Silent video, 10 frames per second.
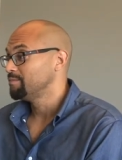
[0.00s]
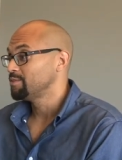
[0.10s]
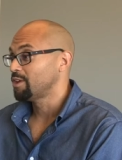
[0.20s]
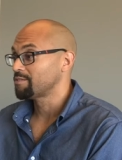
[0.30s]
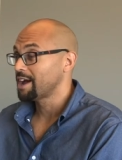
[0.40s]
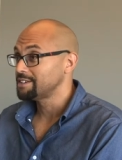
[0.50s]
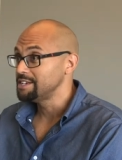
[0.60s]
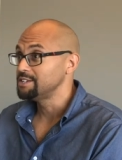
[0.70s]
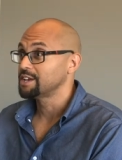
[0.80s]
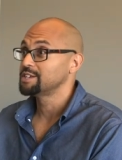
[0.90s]
you know, I've got
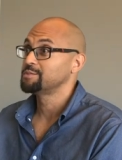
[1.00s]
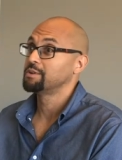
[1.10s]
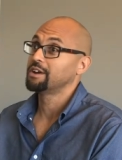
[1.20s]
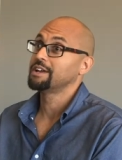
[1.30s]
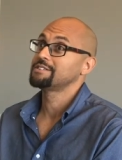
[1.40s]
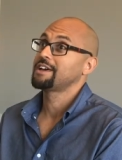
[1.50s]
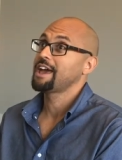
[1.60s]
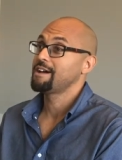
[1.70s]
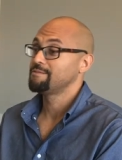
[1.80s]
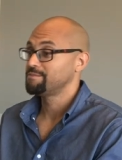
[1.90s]
teaching experience. I
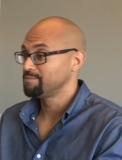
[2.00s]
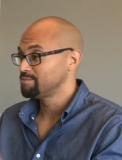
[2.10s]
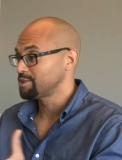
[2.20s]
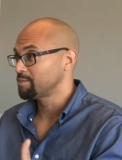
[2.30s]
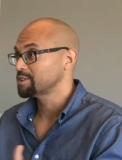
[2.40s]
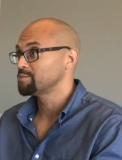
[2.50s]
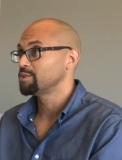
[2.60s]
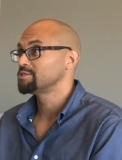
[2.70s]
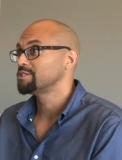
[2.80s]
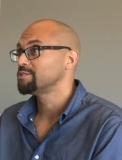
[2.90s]
have some
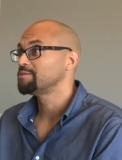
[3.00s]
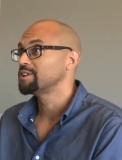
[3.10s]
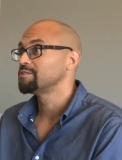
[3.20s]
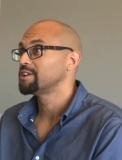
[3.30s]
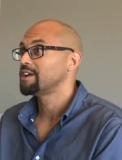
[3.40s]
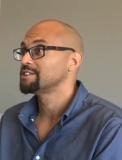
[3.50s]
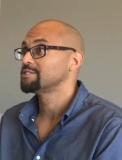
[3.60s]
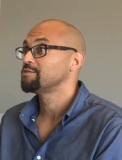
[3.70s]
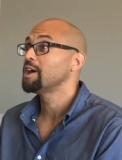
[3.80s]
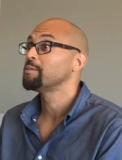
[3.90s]
exposure to the field of
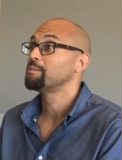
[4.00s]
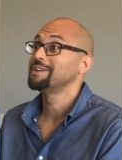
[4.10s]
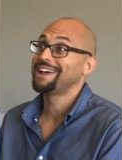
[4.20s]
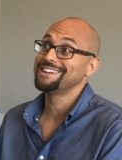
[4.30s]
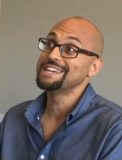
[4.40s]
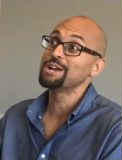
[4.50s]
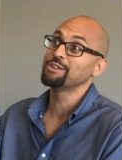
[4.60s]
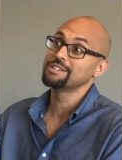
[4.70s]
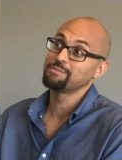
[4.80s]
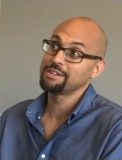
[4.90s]
international development, but not
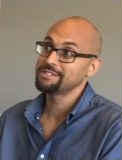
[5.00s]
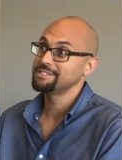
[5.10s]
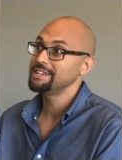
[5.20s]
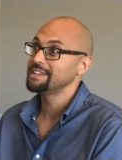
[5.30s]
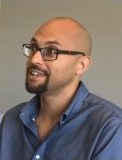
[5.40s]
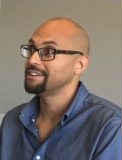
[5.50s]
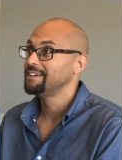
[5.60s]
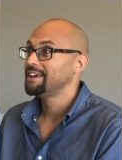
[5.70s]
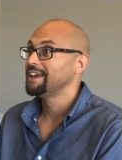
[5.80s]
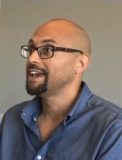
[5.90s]
nearly as much as he did.
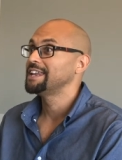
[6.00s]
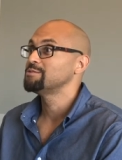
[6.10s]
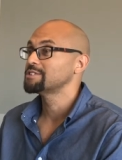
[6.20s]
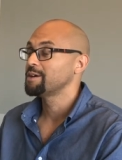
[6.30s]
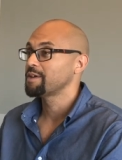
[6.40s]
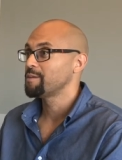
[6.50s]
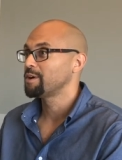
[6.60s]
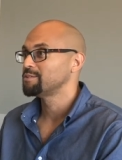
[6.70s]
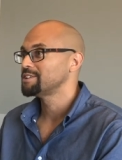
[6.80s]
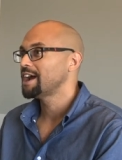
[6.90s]
And he was coming up
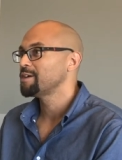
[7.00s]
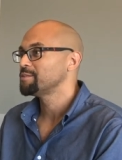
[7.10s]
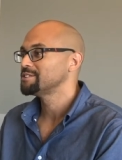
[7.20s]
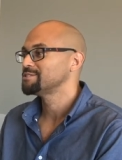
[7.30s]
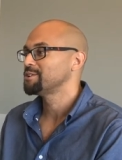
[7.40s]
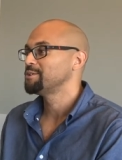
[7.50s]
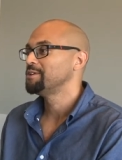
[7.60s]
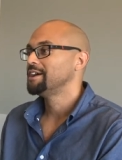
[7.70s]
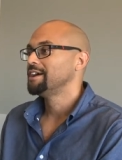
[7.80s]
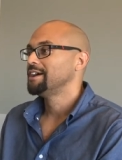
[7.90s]
on retirement.
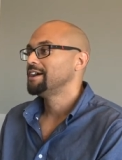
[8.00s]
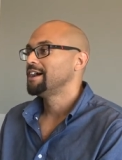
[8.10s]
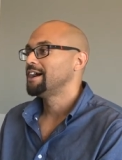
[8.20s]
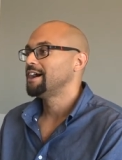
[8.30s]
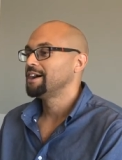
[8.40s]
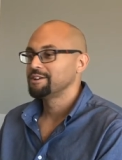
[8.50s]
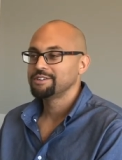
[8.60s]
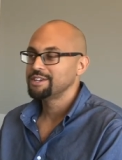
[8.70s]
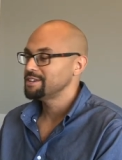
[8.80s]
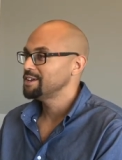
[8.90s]
So uh,
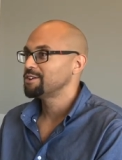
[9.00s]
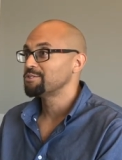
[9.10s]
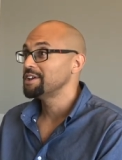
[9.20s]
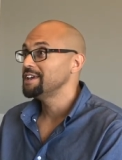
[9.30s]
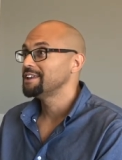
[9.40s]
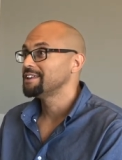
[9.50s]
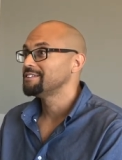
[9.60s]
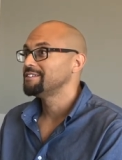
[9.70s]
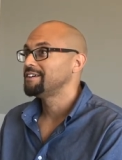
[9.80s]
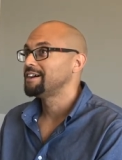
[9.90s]
he, he, agreed
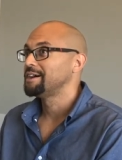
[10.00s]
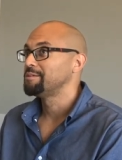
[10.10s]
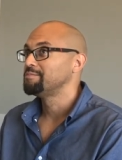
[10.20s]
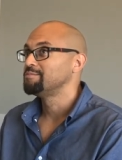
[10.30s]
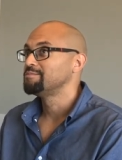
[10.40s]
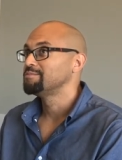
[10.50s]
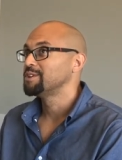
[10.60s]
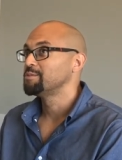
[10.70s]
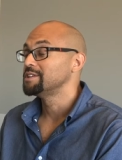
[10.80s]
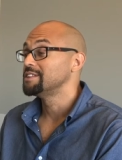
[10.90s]
and, um,
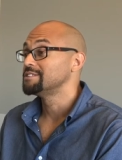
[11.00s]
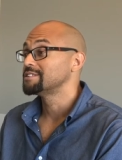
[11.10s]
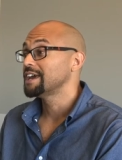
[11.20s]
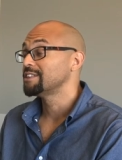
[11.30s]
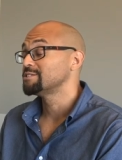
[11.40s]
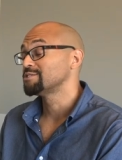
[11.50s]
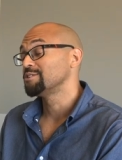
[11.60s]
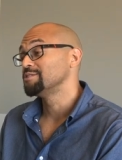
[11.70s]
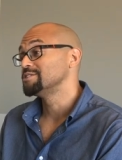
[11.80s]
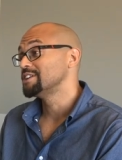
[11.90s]
you know, we did this together.
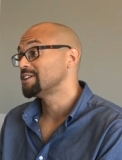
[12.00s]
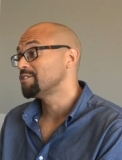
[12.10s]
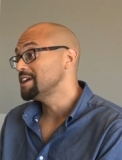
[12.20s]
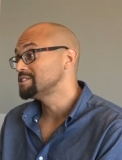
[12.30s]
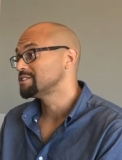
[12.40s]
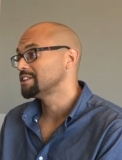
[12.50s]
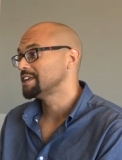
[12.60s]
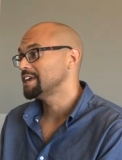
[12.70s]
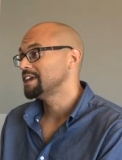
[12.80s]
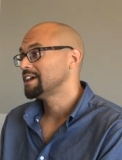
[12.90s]
So
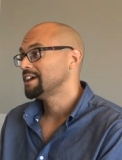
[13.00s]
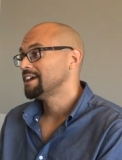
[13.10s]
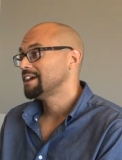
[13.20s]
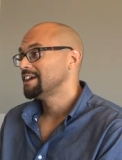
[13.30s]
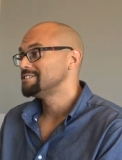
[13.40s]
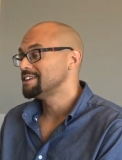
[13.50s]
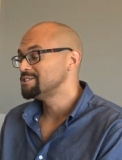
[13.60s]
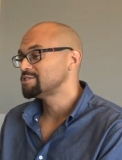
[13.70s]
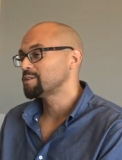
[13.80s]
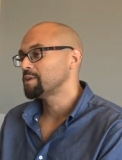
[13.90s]
generationally, it's
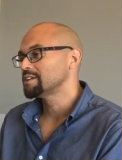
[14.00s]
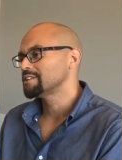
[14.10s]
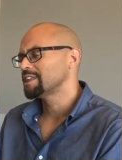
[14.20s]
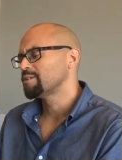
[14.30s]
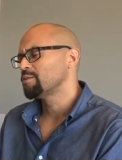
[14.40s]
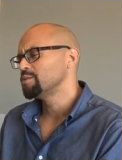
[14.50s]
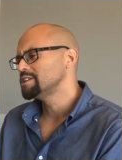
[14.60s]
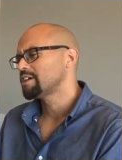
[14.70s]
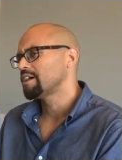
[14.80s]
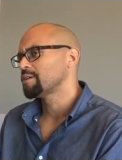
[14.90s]
interesting because I think when
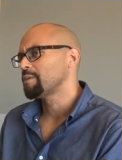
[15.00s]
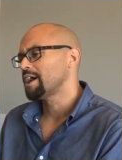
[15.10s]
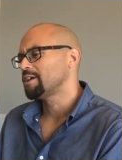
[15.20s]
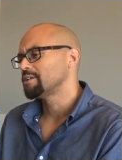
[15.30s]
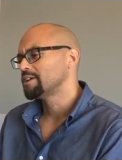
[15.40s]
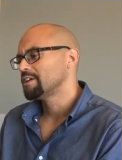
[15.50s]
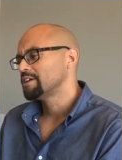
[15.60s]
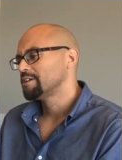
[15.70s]
we talk about